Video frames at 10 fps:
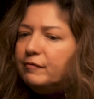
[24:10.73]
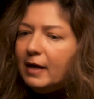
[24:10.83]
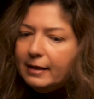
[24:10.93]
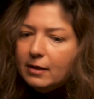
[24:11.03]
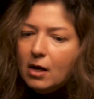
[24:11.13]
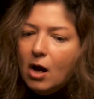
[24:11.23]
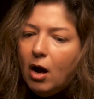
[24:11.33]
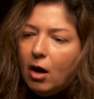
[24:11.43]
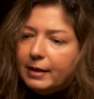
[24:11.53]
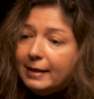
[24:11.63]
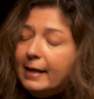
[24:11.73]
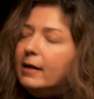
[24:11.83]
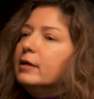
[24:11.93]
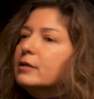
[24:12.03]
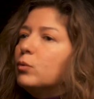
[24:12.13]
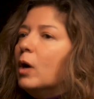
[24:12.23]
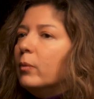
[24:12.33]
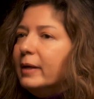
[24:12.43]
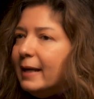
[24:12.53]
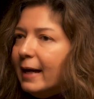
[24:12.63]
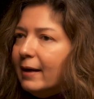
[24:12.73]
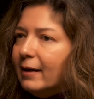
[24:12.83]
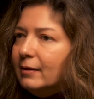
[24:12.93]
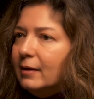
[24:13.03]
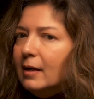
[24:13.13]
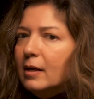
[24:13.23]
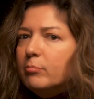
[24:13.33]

fight in areas where we can,